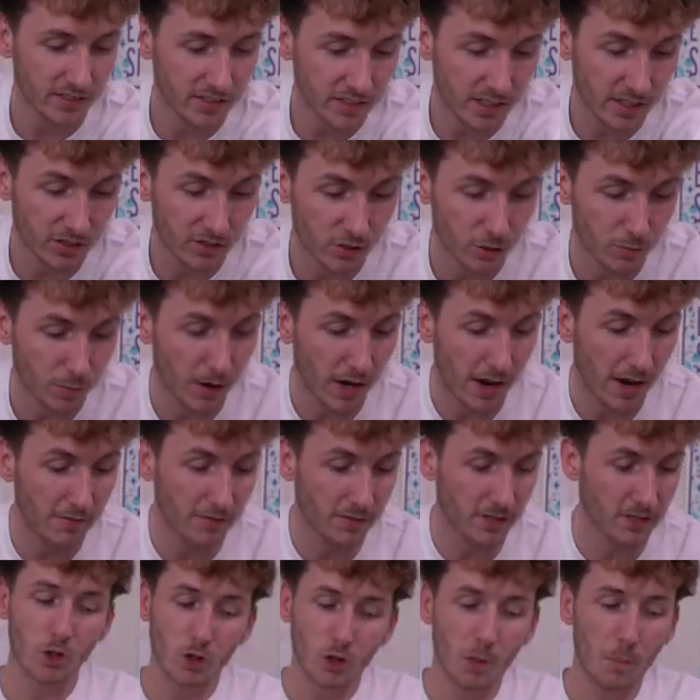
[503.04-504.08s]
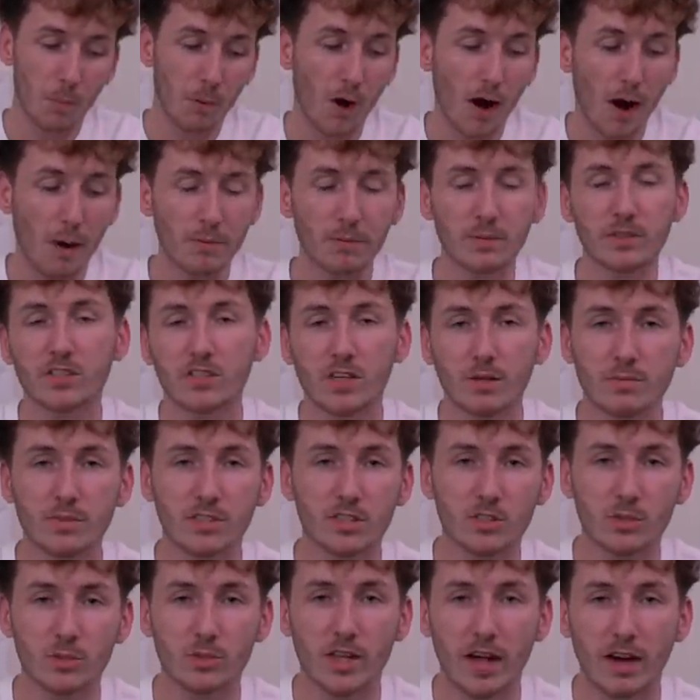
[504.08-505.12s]
It's like super heavy. You could probably
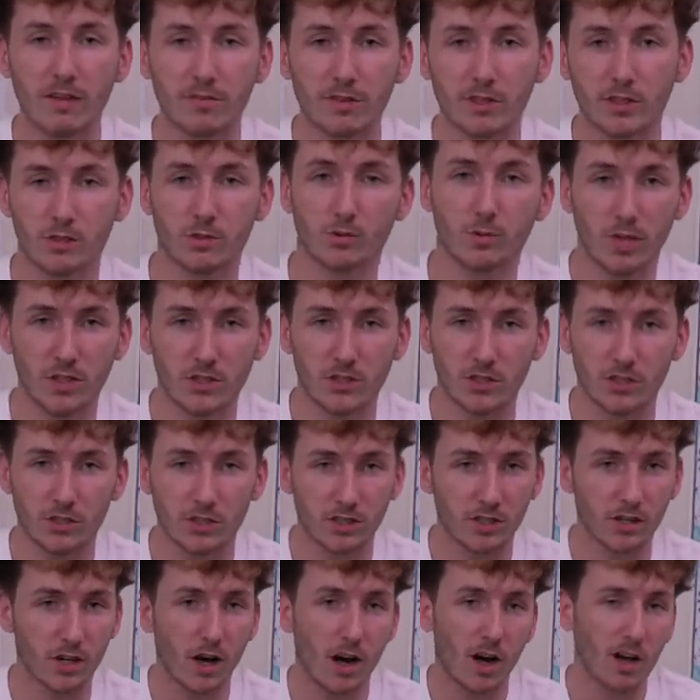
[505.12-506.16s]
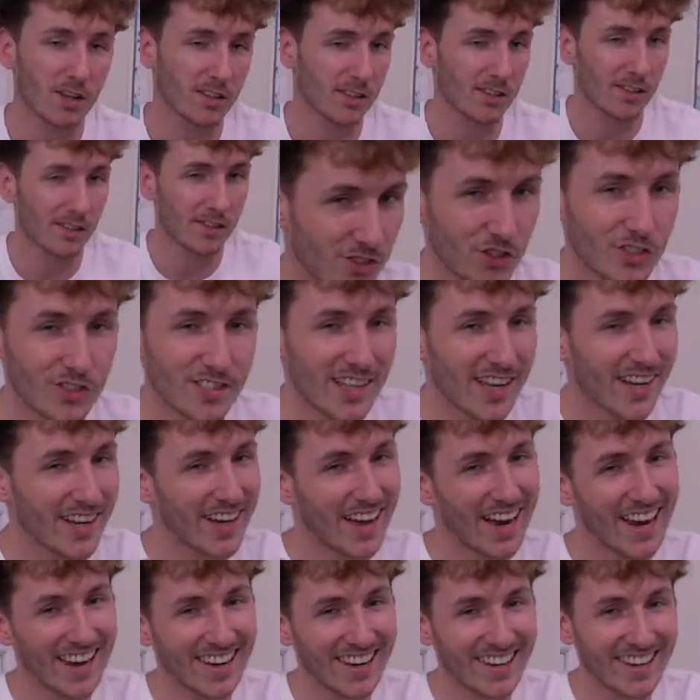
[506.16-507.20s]
substitute that for a sweatshirt on just like
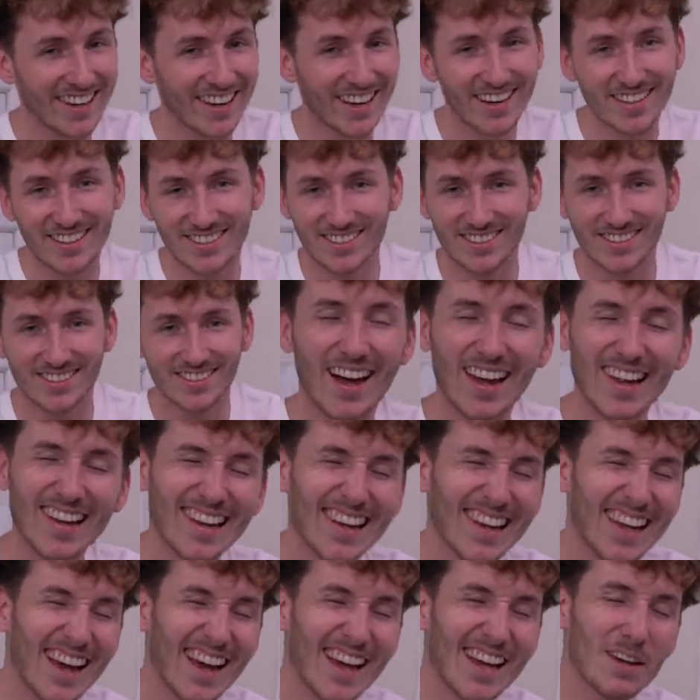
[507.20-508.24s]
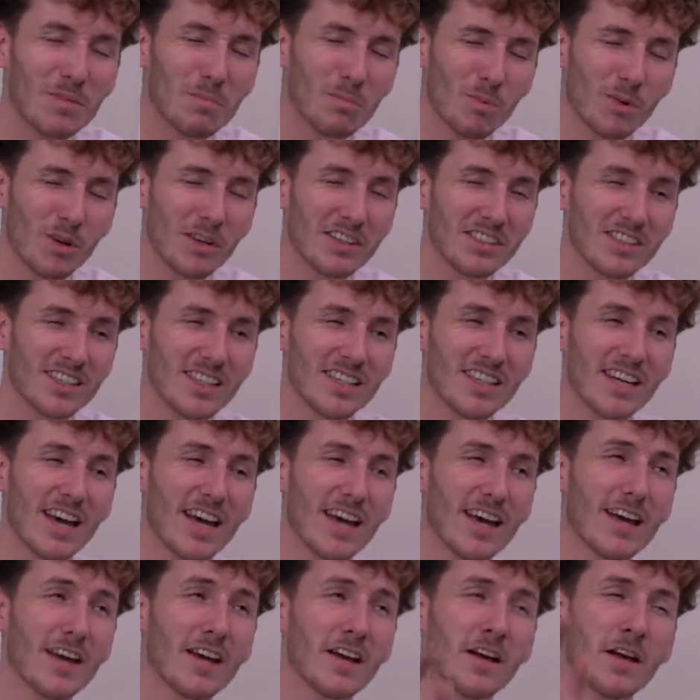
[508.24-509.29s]
a nice, a light breezy
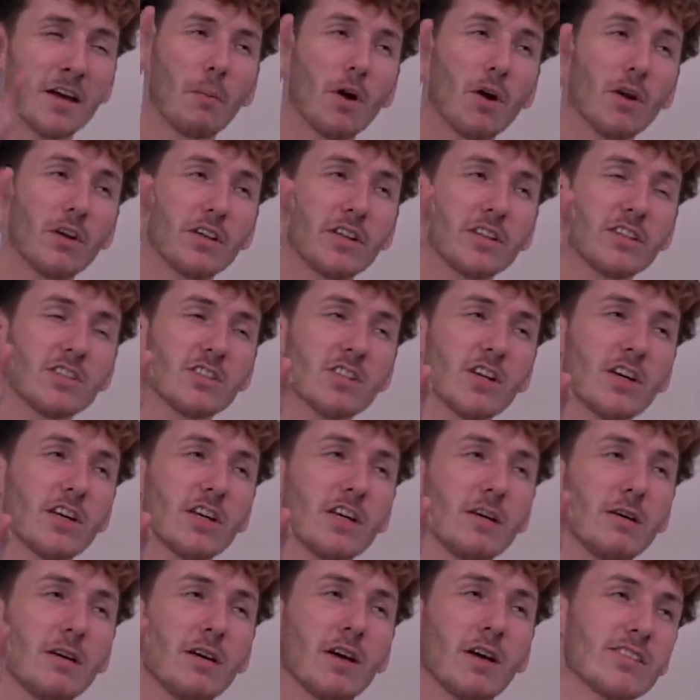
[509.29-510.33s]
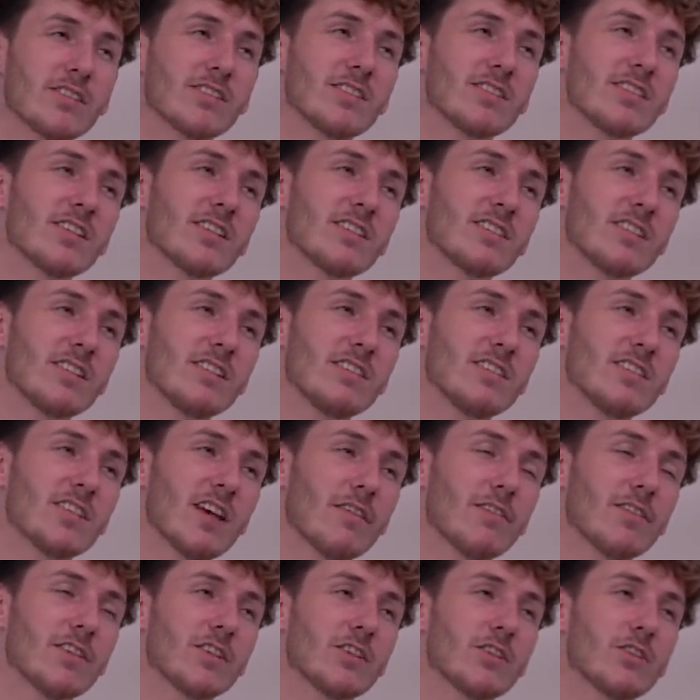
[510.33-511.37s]
day, partly sunny,
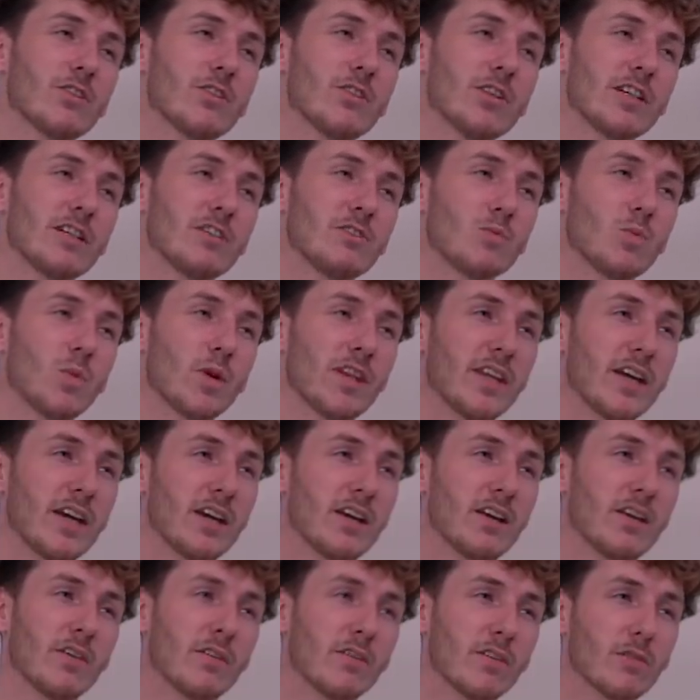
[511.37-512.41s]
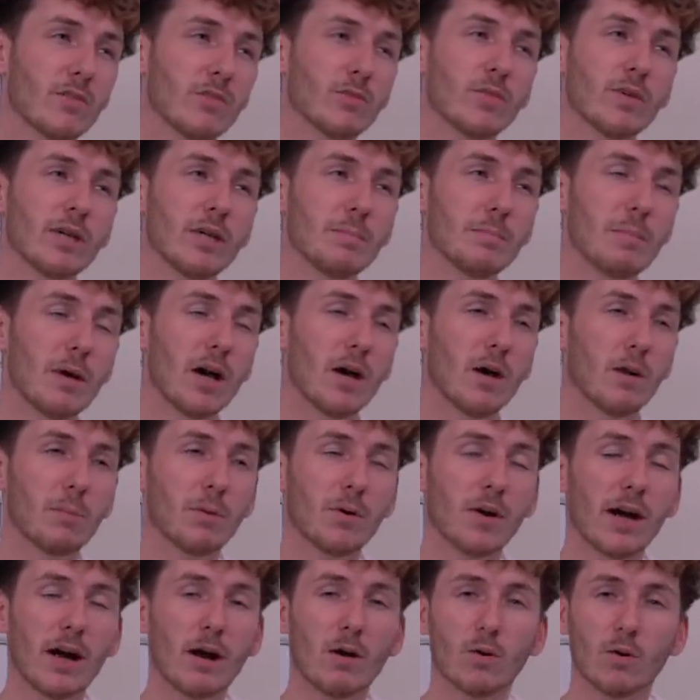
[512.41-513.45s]
67 degrees with a three mile
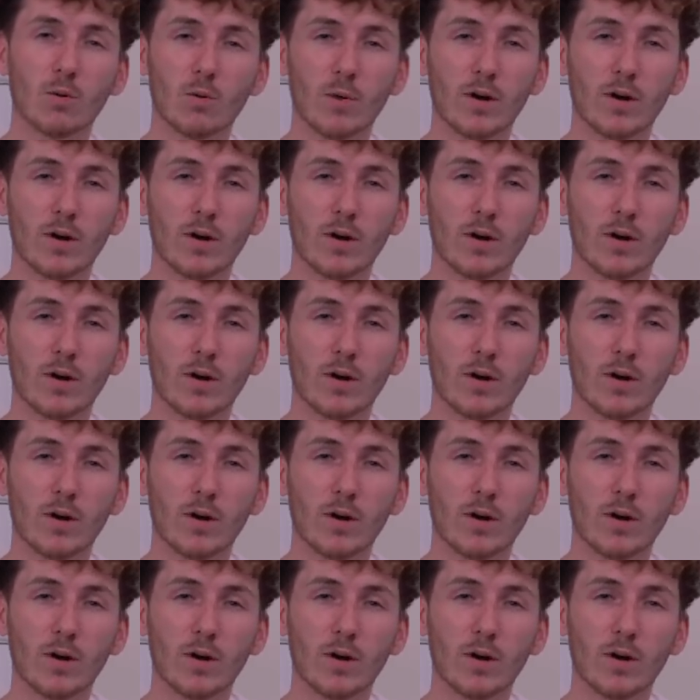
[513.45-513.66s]
per hour